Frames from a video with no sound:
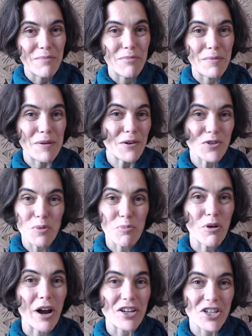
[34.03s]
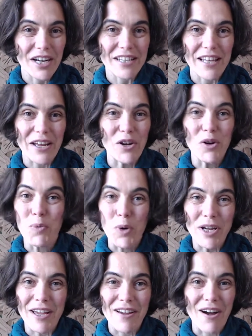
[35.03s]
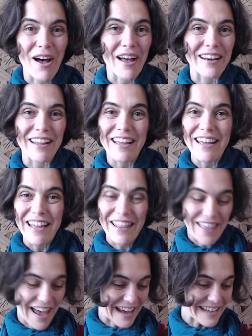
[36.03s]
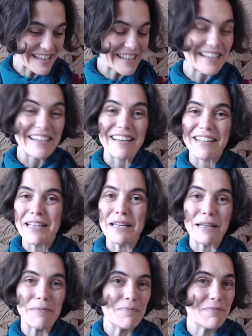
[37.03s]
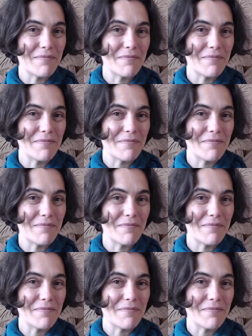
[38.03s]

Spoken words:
Maybe there's a project that you're working on that isn't